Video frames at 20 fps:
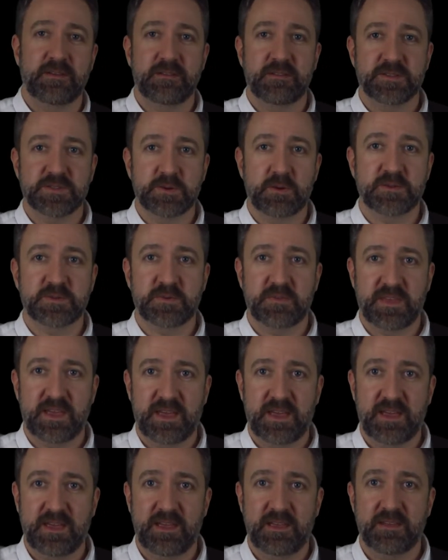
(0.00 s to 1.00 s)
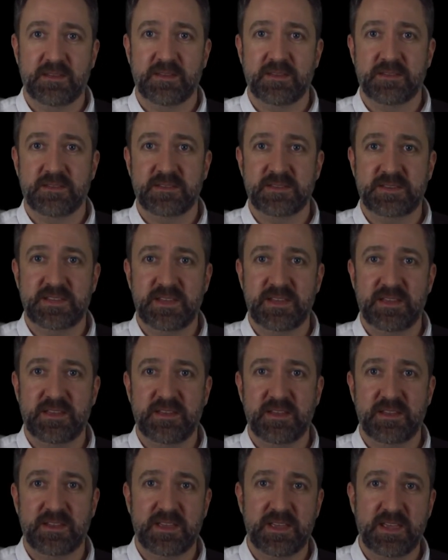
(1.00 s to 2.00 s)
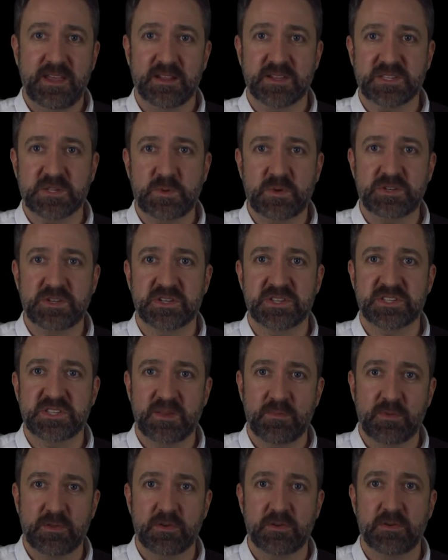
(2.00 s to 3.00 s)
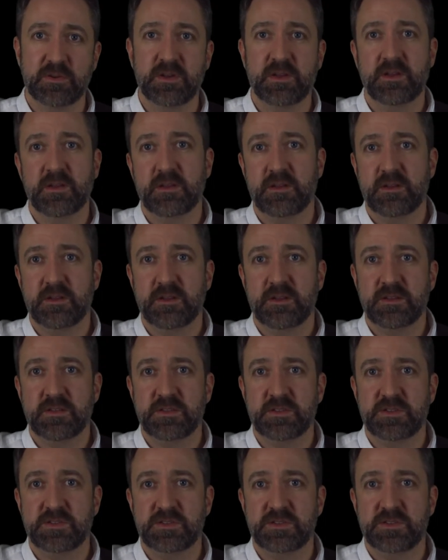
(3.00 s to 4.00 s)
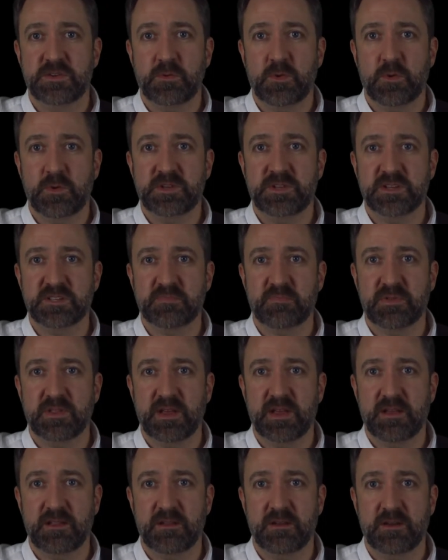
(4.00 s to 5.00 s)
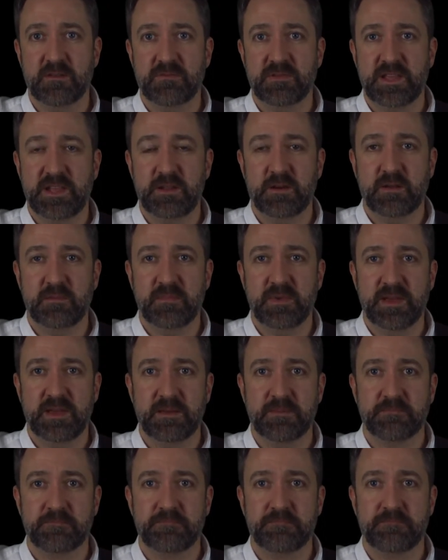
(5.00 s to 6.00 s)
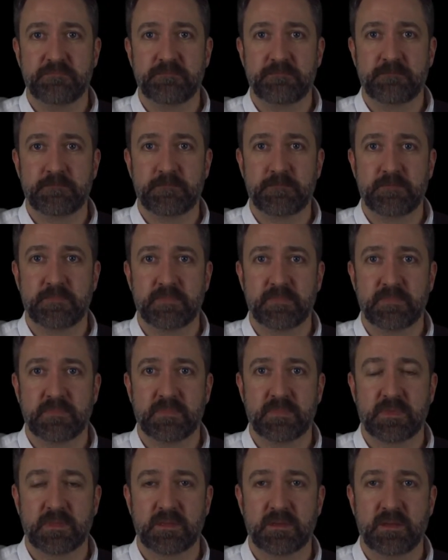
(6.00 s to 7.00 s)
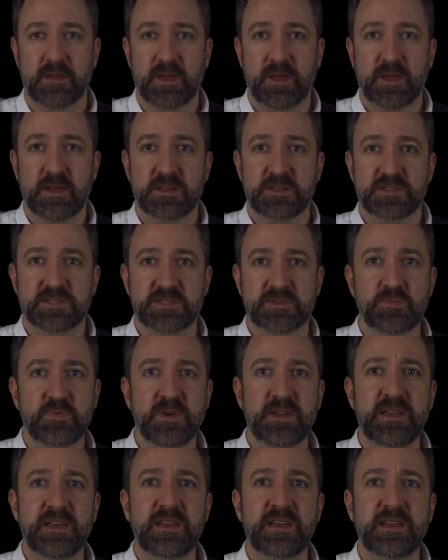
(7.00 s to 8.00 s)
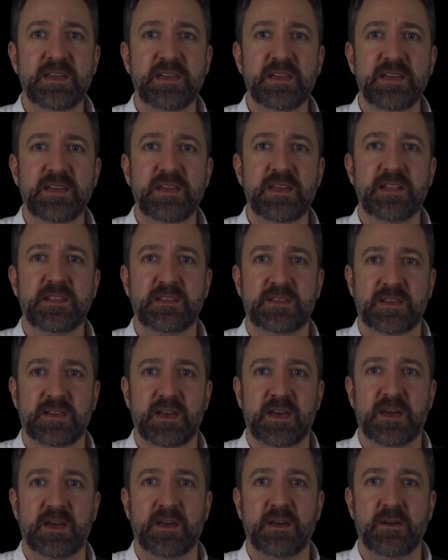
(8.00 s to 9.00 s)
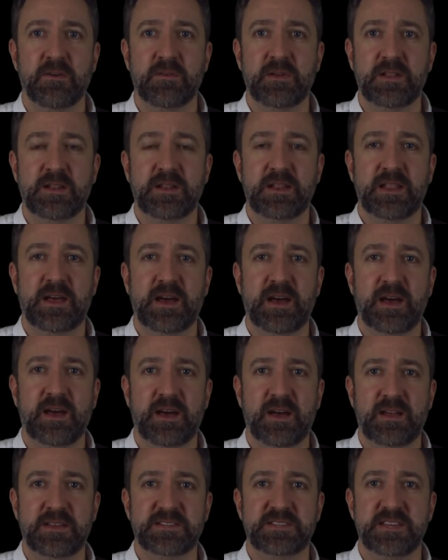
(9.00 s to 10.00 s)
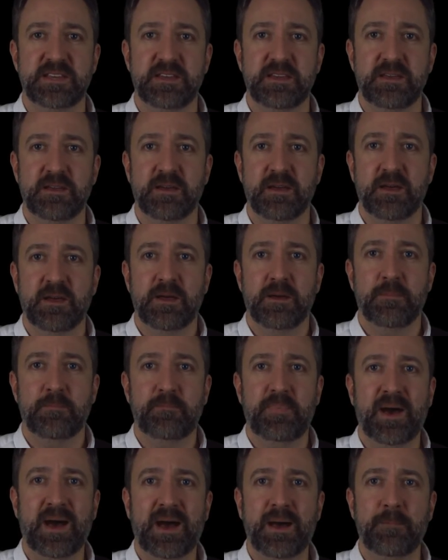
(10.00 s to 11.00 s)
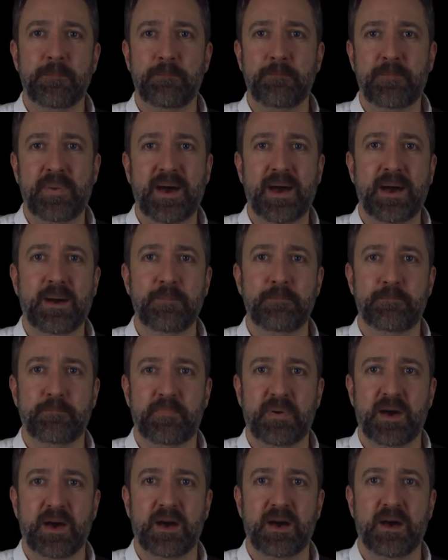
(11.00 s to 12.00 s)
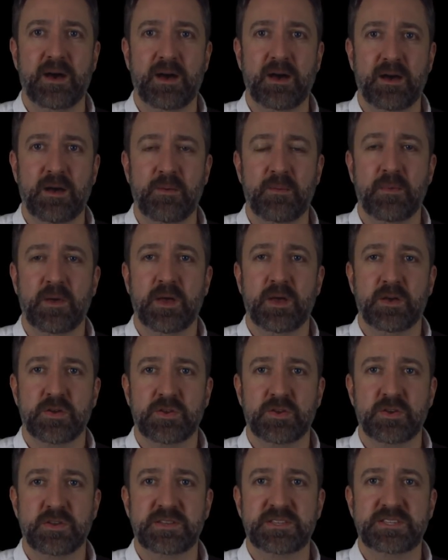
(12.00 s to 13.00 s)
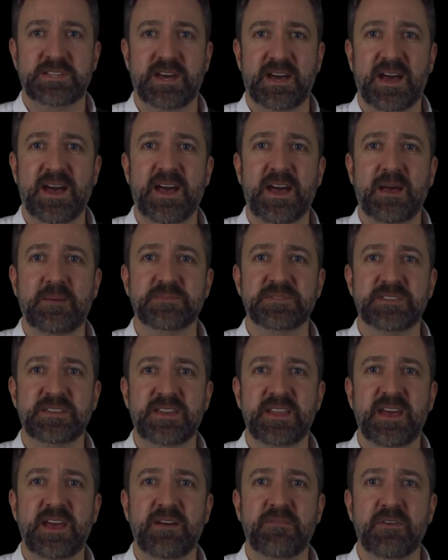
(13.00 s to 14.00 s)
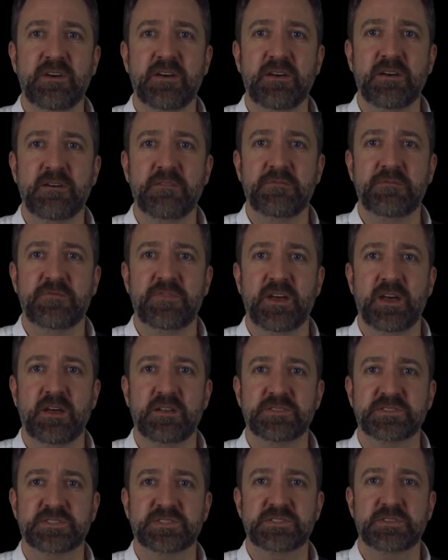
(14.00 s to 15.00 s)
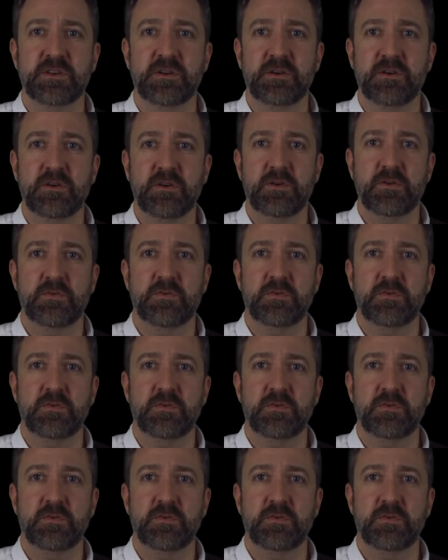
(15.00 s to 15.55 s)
Starts with A, D, and E, and it switches similar to what we just played of Lean on Me. Sweet Caroline, D, bum, bum, bum. Good times never felt so